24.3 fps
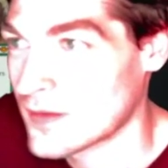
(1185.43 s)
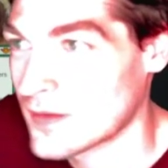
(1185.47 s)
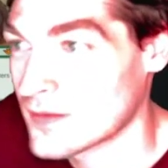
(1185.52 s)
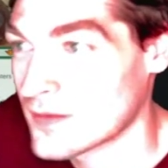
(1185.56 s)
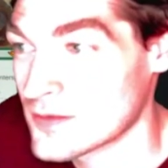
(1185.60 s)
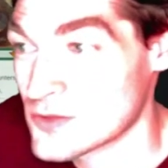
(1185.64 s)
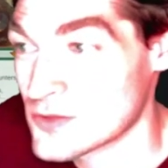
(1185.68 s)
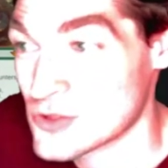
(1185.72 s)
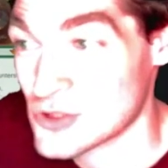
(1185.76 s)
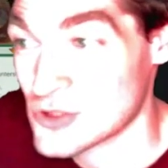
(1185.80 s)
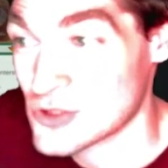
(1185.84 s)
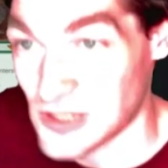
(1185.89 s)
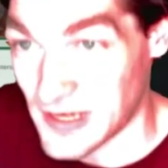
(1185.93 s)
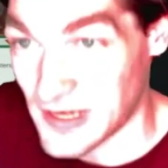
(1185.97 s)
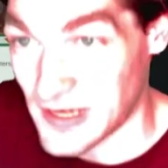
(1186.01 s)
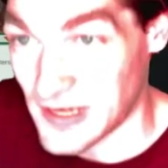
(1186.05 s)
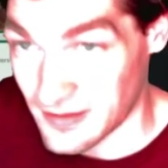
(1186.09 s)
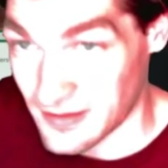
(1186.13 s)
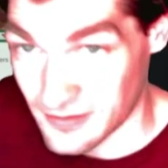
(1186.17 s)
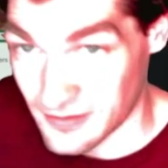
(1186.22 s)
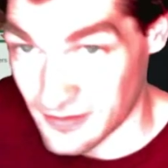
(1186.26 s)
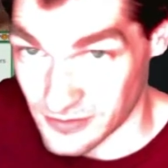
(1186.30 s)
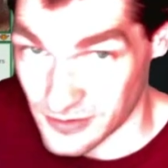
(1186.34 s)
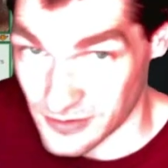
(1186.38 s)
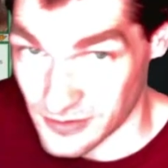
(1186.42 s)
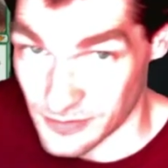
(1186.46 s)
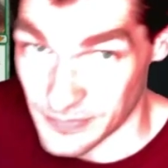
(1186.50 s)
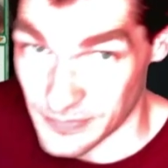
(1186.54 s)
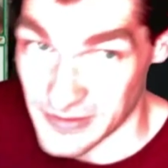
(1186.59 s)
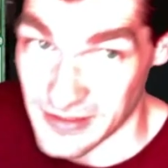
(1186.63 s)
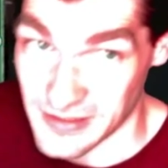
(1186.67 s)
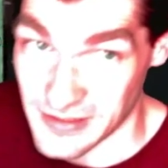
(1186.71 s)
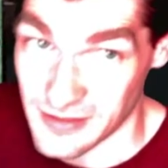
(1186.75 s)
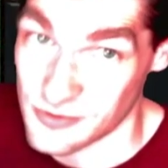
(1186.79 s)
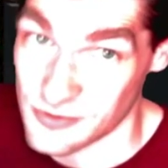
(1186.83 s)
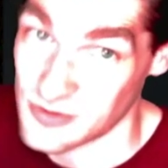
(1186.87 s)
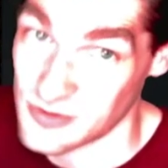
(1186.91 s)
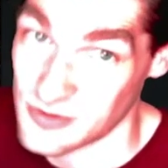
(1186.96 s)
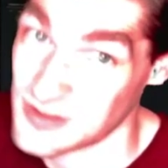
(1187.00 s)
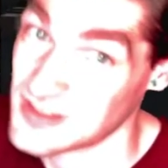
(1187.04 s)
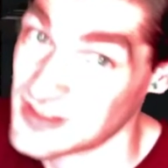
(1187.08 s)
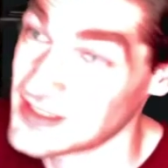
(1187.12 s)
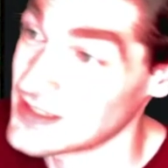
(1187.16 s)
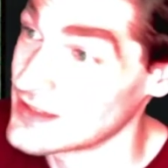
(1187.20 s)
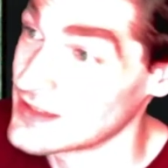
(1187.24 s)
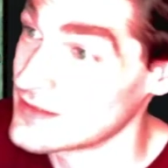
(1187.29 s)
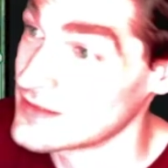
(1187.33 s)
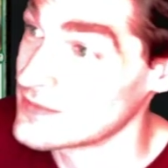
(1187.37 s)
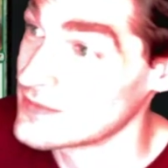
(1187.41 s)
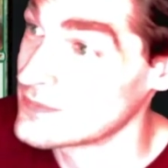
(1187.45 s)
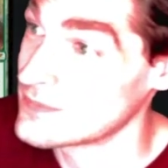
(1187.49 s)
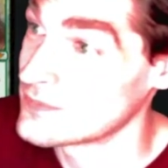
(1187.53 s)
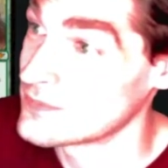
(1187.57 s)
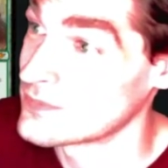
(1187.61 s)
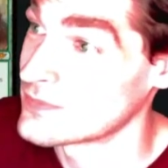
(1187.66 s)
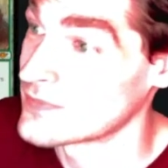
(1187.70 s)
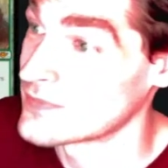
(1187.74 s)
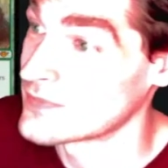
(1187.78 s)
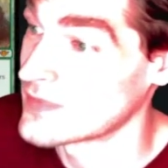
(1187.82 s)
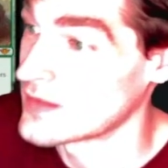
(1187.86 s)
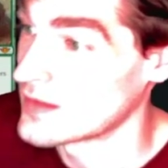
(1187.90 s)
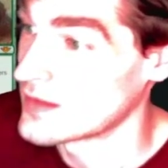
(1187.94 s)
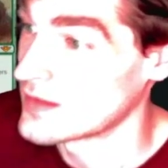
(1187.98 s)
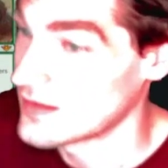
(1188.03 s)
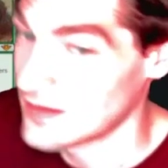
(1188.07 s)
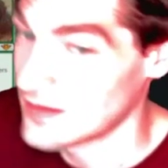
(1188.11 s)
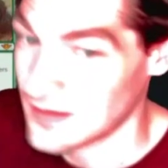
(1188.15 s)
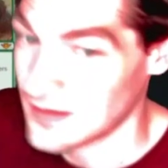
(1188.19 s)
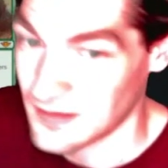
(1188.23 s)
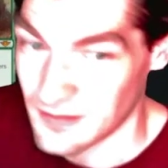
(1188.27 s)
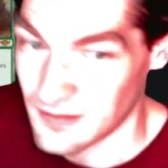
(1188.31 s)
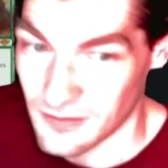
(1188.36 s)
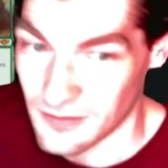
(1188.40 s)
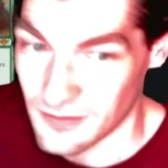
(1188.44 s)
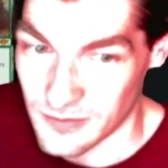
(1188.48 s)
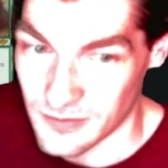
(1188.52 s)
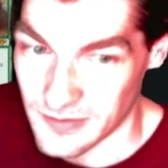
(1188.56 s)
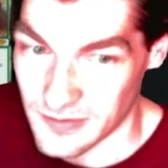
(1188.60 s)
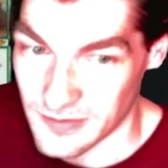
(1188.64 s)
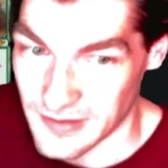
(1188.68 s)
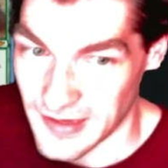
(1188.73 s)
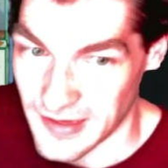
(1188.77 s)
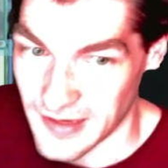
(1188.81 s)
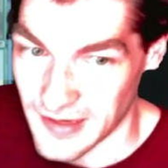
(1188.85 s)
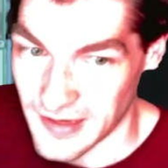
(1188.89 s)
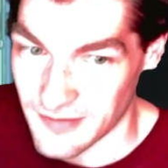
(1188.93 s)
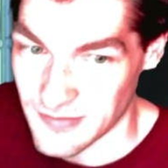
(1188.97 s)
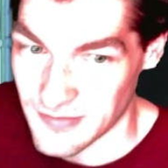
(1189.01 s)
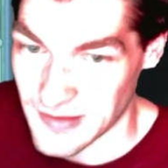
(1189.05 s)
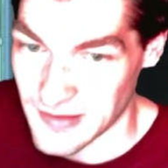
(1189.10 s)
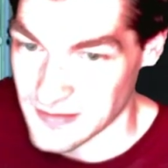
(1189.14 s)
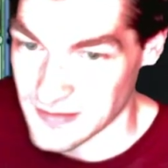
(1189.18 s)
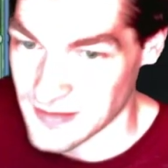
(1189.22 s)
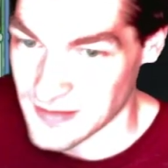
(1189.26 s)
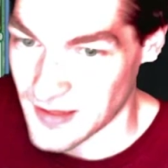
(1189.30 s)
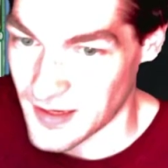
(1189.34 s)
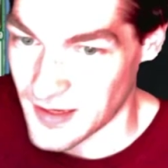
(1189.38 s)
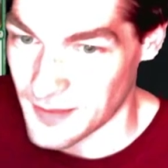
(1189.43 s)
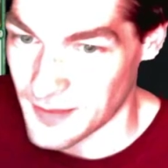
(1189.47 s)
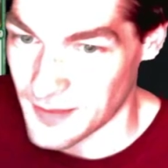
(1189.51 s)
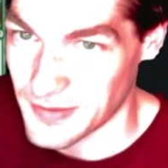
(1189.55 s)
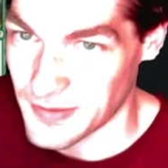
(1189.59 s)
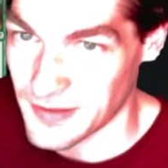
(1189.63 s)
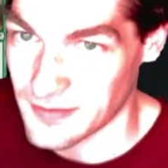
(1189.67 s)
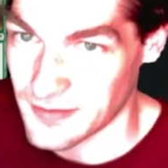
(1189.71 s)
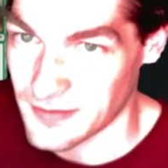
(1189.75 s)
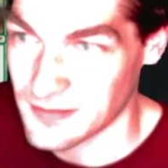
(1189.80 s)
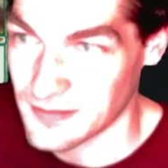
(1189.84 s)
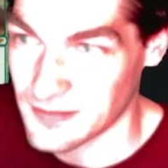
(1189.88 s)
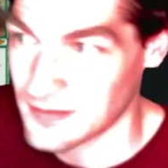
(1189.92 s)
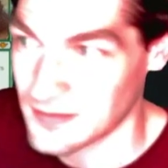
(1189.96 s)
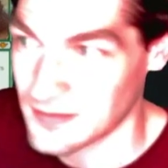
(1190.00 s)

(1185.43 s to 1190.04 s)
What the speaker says: Channel could be interesting. I don't really have that top end.